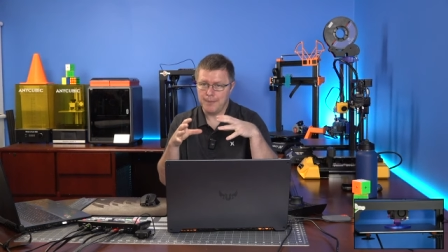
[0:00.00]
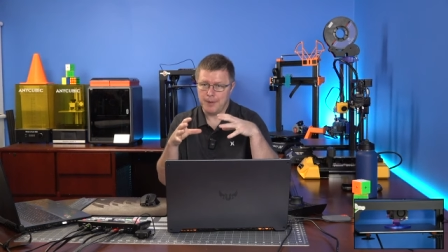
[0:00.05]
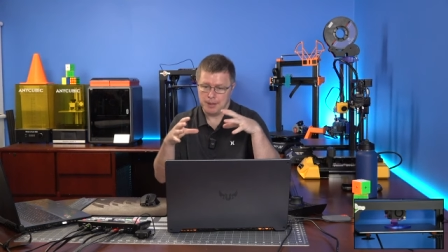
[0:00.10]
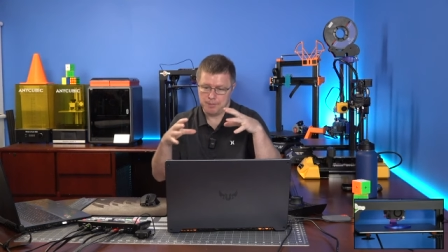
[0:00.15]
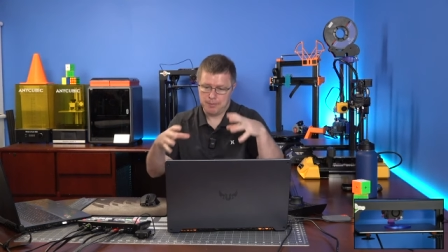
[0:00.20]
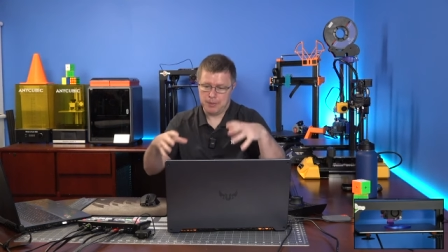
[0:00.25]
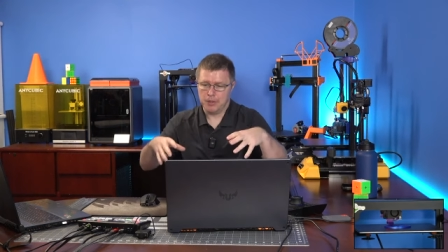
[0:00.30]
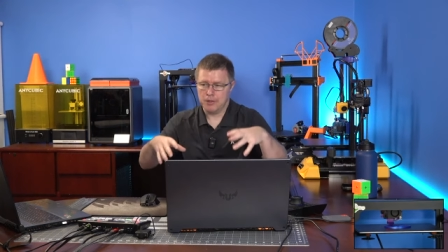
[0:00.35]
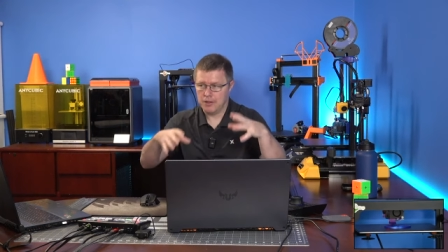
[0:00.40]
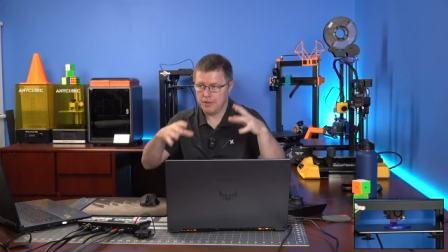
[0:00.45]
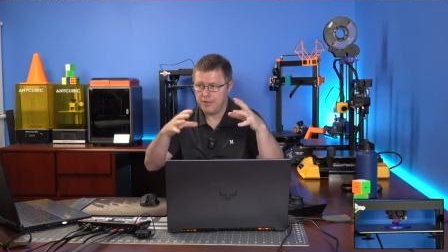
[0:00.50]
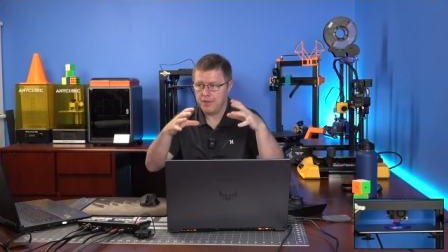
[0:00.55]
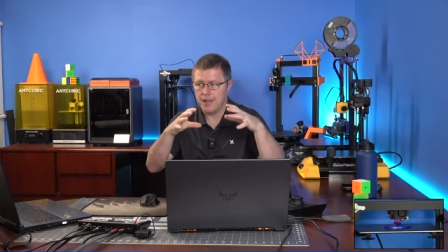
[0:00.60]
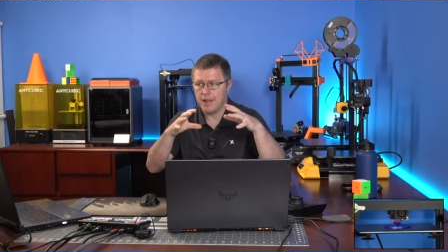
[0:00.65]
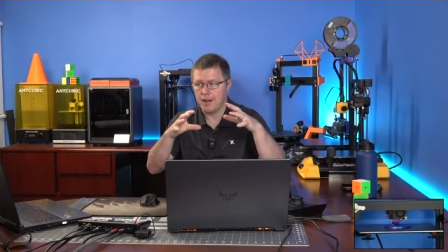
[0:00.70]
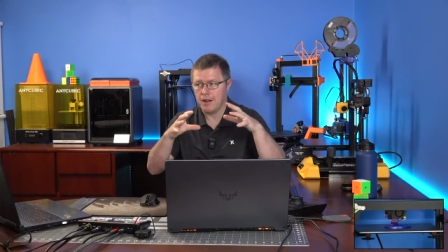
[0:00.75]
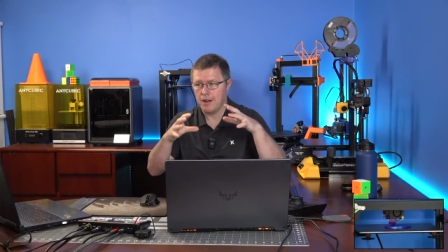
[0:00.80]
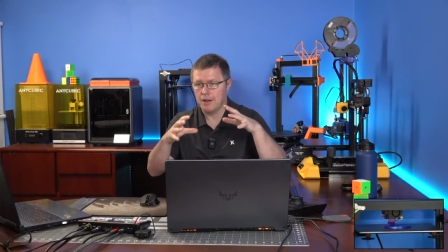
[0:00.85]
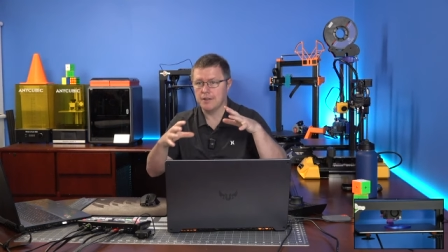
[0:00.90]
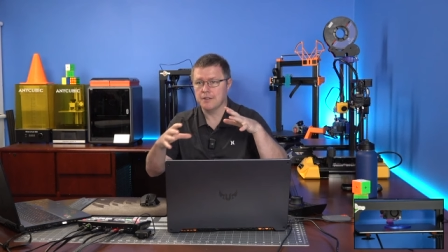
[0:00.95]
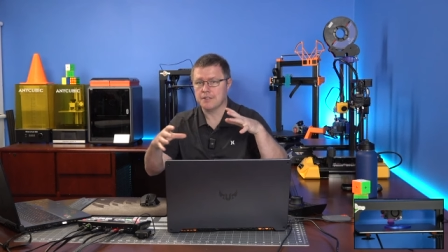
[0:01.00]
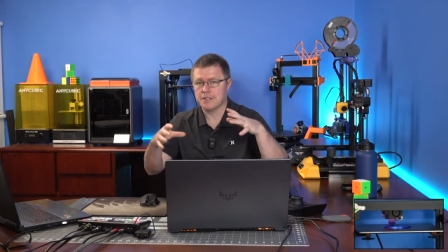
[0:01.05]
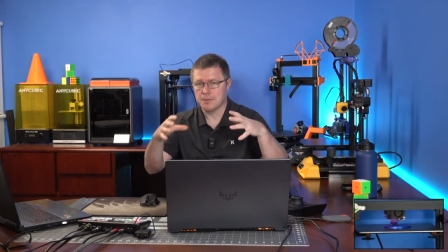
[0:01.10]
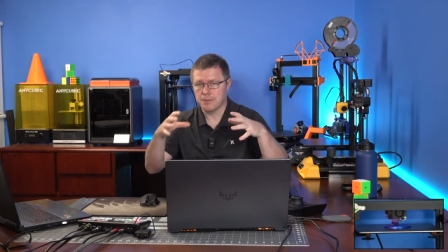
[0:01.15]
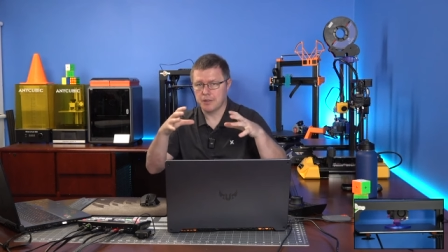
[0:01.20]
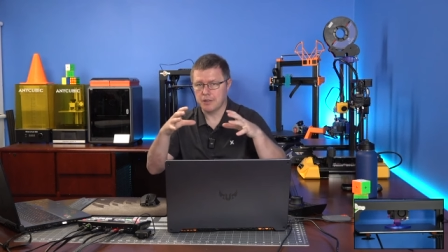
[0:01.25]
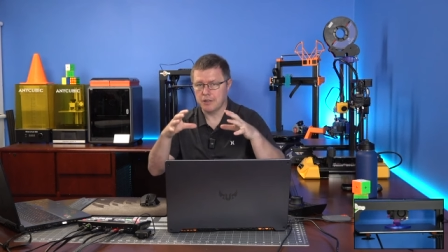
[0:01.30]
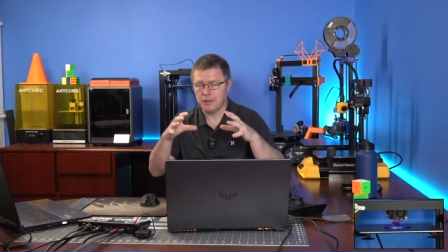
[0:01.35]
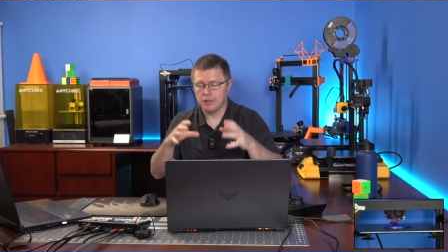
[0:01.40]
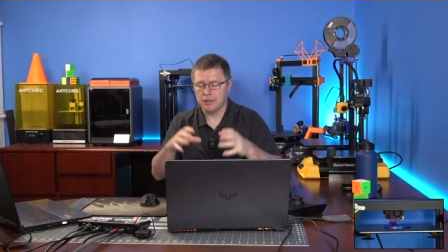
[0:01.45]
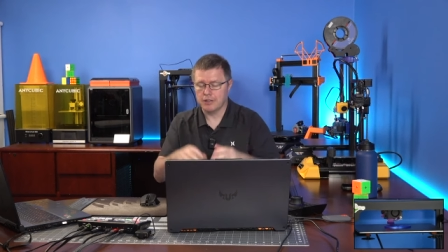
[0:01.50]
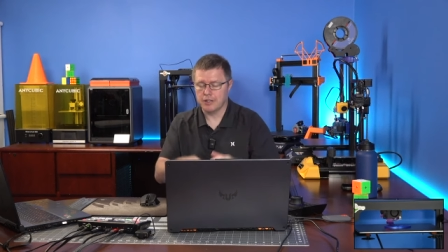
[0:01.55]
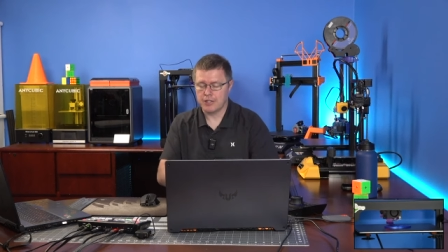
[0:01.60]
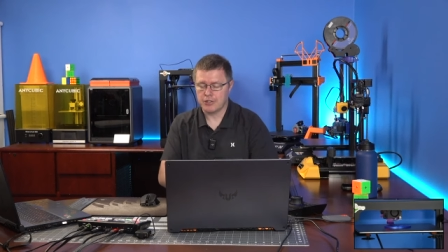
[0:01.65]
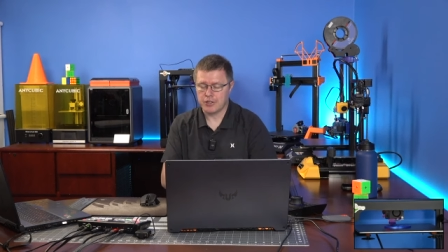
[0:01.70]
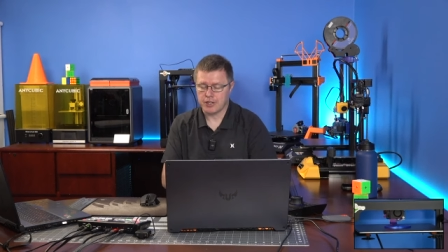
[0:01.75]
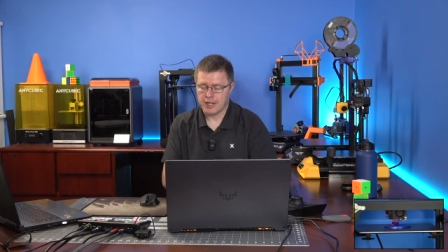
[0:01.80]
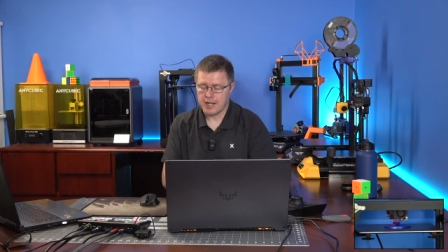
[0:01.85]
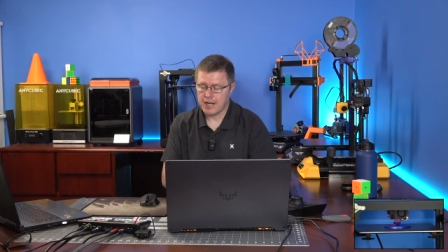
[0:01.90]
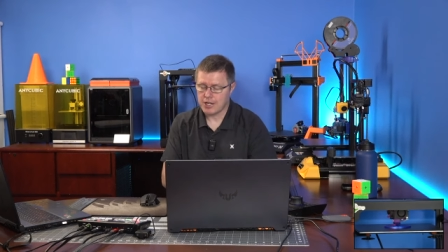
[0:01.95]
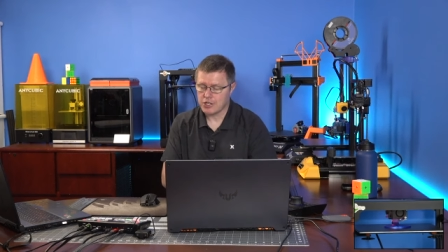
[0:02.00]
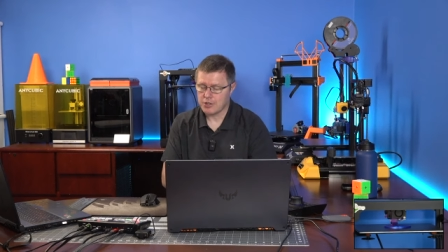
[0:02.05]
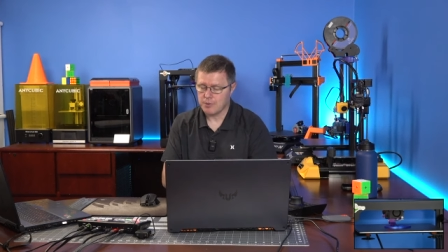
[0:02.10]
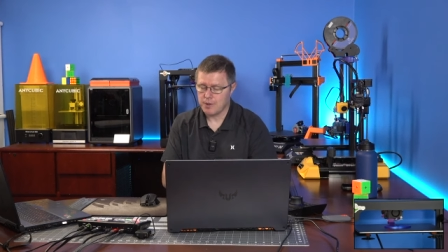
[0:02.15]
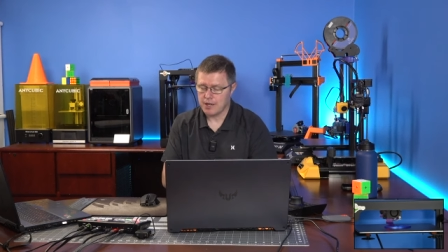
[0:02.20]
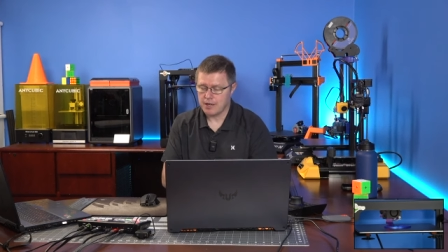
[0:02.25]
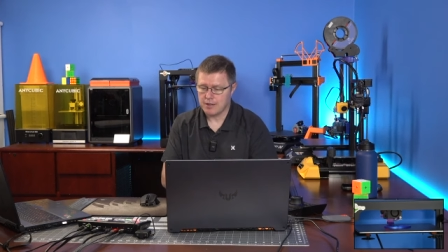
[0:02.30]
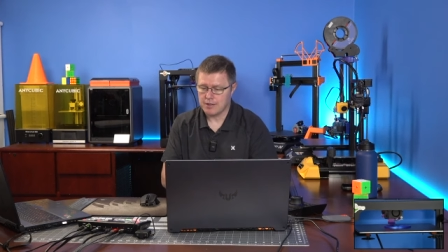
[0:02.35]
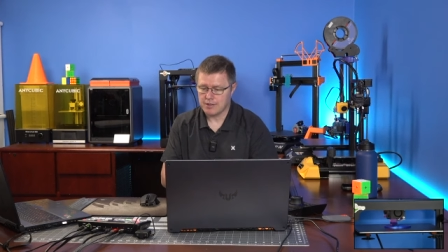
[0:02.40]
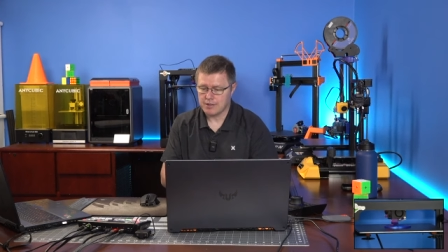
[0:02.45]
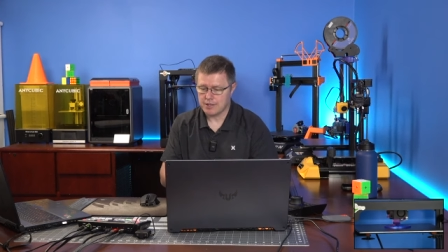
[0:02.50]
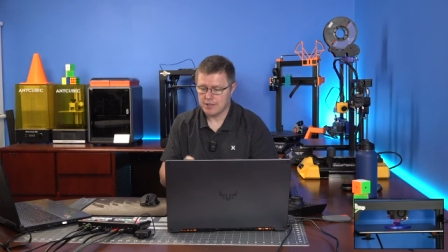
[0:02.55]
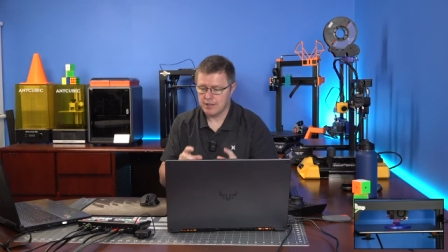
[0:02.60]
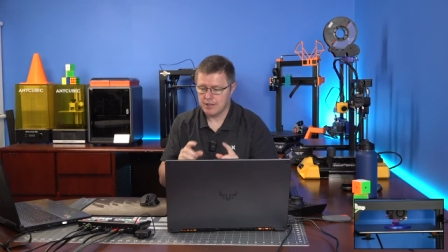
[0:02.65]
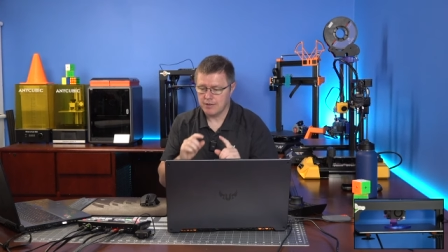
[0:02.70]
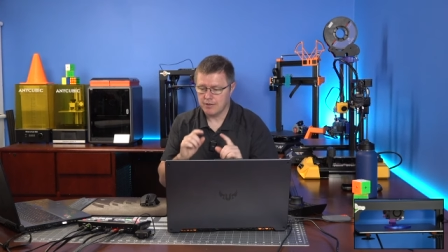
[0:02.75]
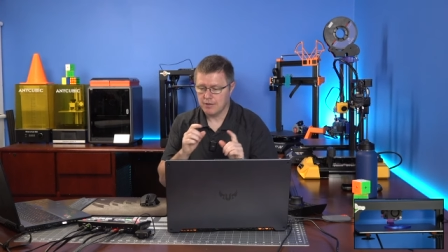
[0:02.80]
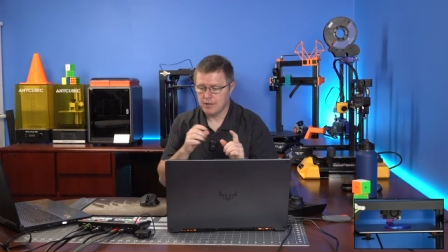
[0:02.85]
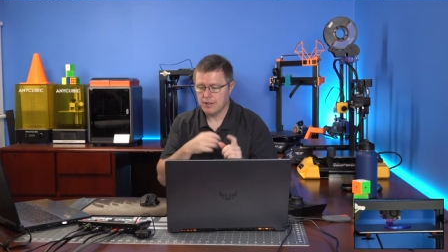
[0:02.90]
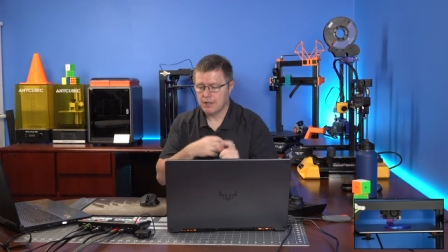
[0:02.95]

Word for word: like build the thing on some little electric actuators and then